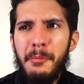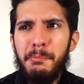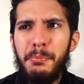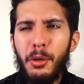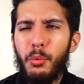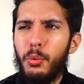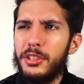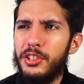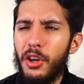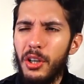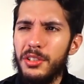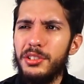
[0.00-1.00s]
But what's
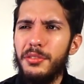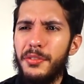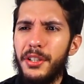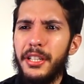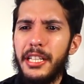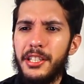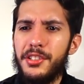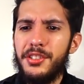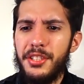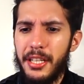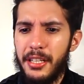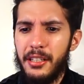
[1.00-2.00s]
also very
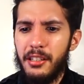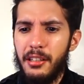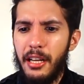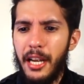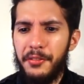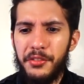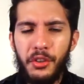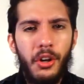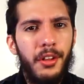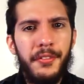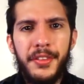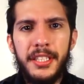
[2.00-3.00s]
interesting, after
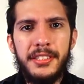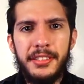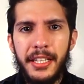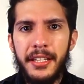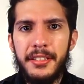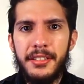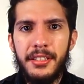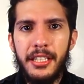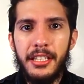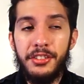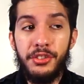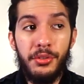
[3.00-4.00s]
all of these deaths,
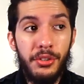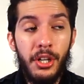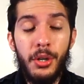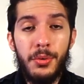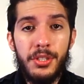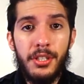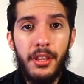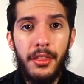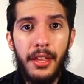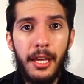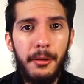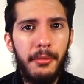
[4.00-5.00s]
is to note
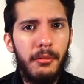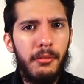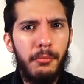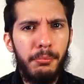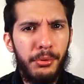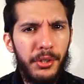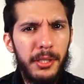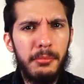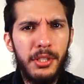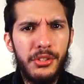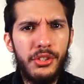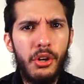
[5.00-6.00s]
that pretty
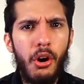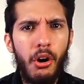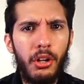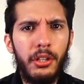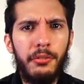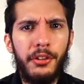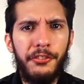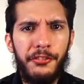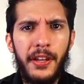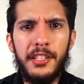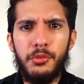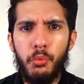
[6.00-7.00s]
much all of our
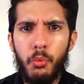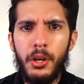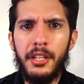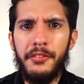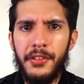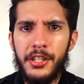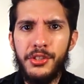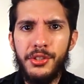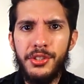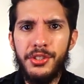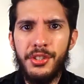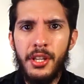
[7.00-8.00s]
Phase 1
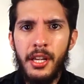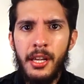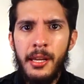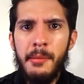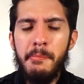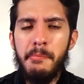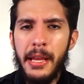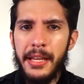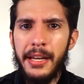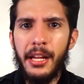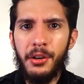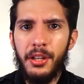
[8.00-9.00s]
Avengers made
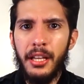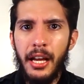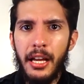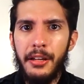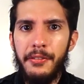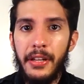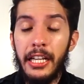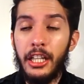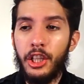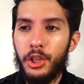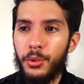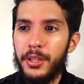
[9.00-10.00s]
it out alive,
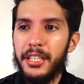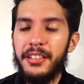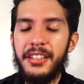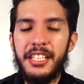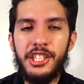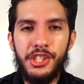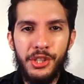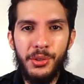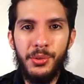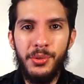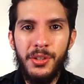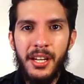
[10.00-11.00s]
including the
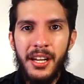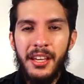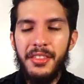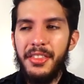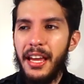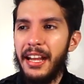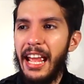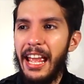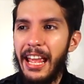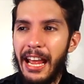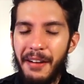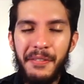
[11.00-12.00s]
two that
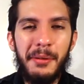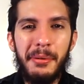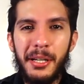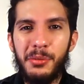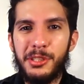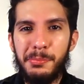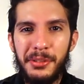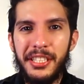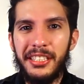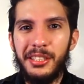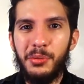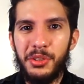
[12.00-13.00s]
everybody was
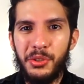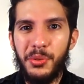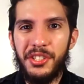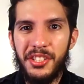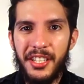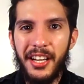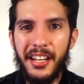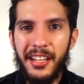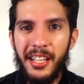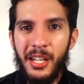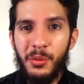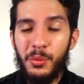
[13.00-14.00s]
predicting was going to die,
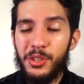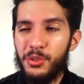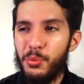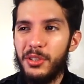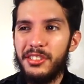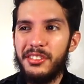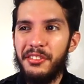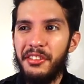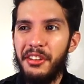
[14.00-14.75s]
which was...